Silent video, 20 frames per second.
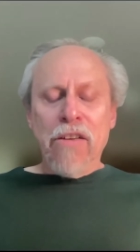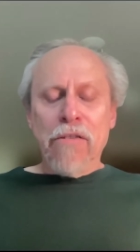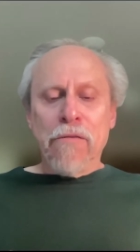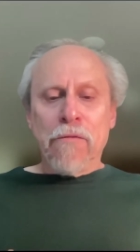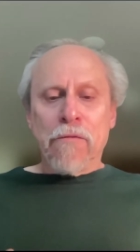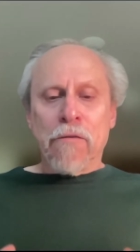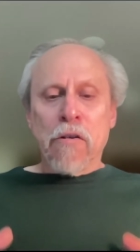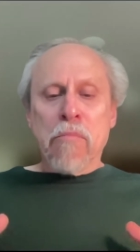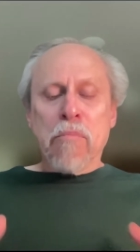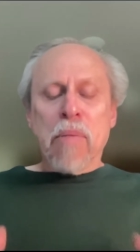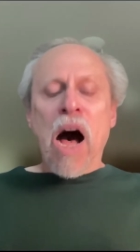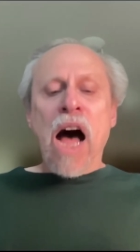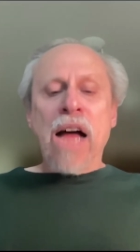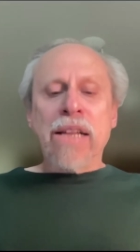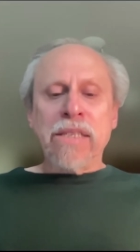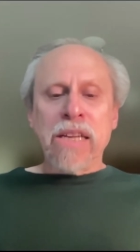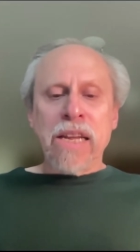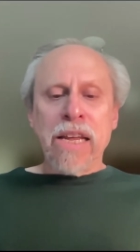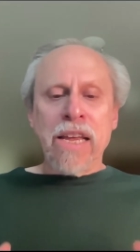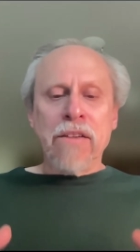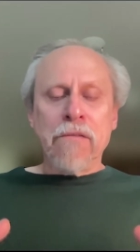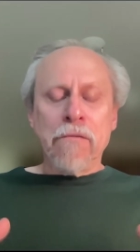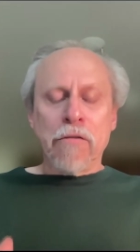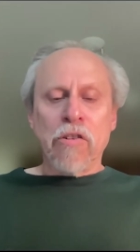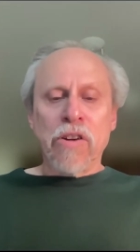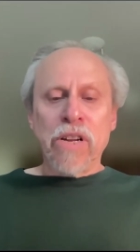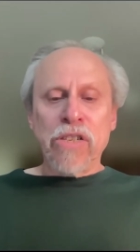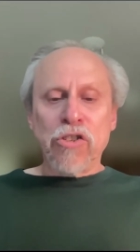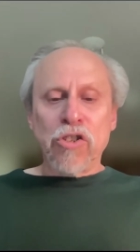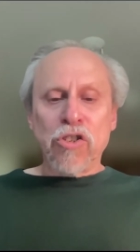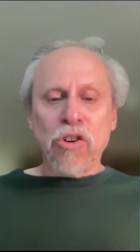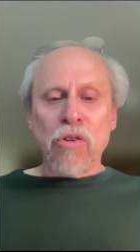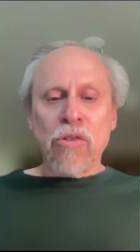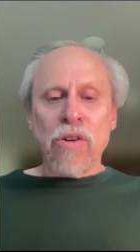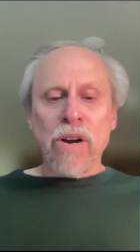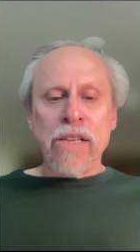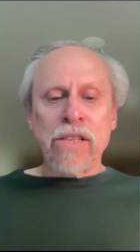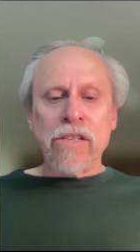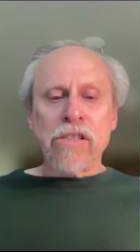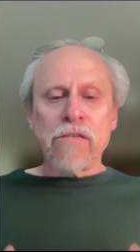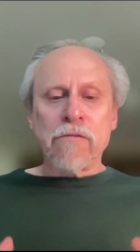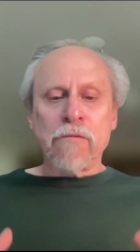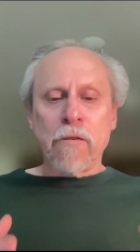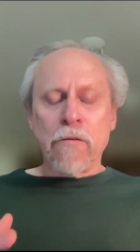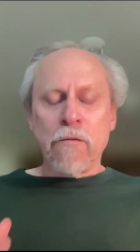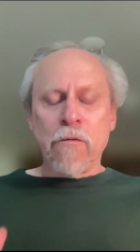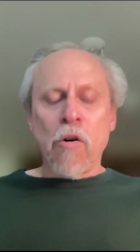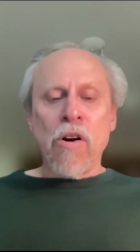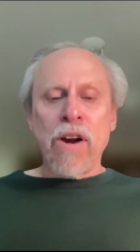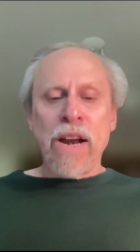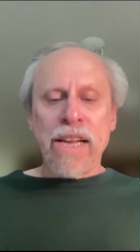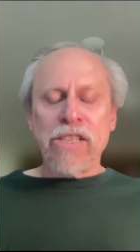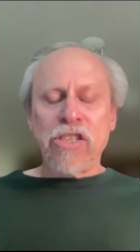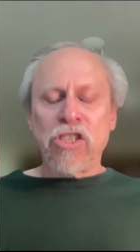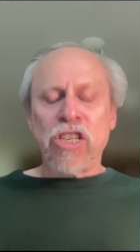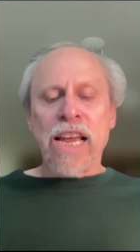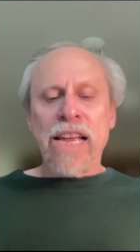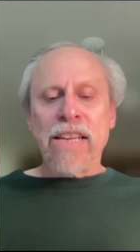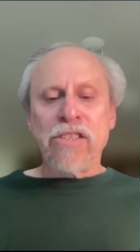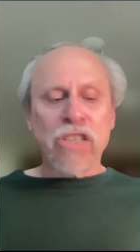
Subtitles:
for bonding, for insurance, for foreign exchange